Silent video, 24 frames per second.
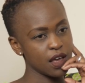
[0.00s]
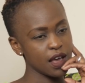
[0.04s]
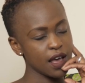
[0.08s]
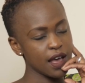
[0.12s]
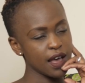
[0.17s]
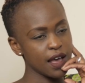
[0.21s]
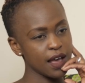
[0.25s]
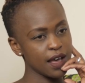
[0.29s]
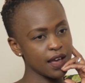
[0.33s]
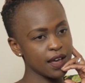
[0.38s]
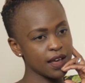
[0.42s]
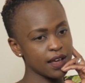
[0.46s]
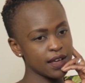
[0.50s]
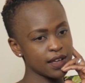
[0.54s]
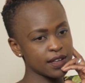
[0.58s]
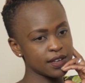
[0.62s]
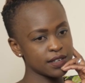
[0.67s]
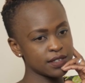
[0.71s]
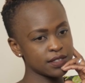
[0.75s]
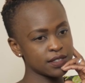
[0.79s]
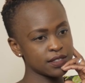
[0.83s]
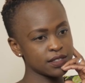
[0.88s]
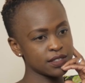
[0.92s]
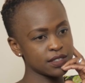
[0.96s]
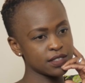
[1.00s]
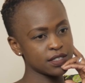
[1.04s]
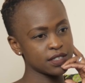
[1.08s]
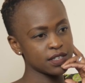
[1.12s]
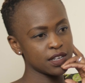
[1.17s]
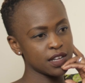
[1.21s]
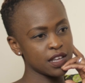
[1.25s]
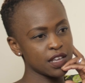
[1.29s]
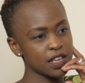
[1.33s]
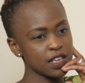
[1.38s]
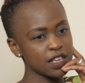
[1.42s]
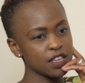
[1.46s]
And
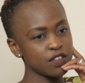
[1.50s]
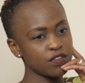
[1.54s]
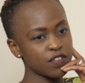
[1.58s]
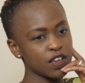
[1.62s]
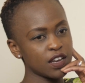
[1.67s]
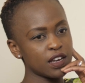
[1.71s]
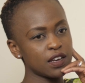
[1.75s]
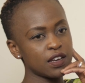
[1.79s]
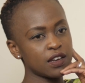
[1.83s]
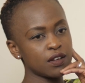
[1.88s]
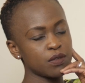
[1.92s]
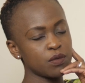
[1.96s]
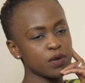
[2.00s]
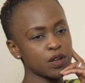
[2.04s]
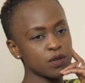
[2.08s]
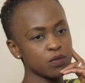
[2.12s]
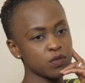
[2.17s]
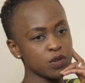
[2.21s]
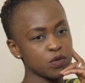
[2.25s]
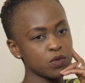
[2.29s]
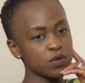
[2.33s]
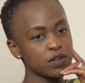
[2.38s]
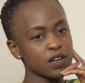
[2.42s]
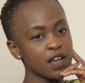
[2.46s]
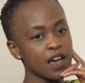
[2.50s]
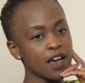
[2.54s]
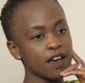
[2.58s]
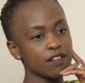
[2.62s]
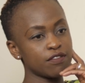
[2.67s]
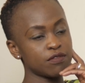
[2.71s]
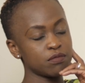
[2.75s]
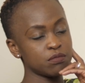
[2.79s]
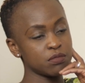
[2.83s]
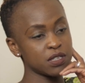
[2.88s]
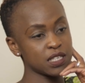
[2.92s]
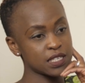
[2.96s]
even when we would have
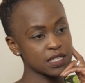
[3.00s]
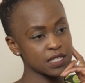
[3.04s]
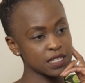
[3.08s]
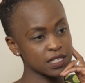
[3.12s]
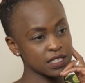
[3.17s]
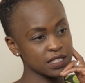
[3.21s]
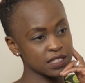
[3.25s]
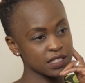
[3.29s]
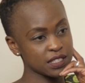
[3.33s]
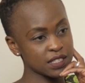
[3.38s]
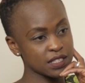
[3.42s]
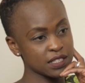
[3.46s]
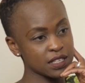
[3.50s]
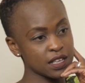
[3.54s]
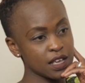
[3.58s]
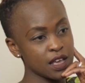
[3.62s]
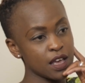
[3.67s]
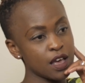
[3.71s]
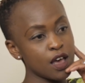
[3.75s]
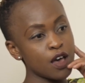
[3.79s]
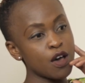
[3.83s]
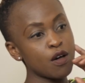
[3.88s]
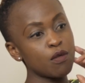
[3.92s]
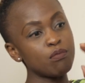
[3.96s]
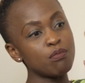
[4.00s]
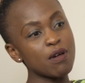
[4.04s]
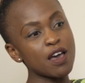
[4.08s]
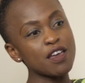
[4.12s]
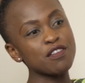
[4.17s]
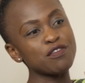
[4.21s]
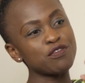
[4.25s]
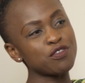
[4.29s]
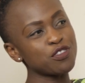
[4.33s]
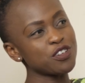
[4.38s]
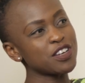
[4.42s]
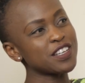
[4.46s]
meetings, my
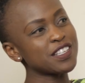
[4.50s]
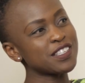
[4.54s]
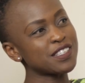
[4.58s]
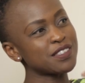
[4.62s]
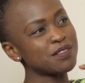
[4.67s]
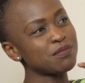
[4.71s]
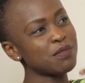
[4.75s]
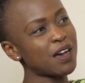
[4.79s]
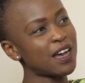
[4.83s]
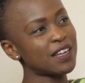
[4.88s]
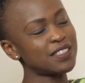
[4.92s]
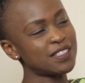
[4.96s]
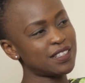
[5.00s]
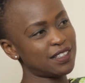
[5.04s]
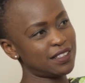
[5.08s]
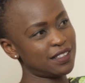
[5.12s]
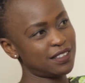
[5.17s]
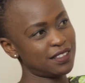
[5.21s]
voice mattered.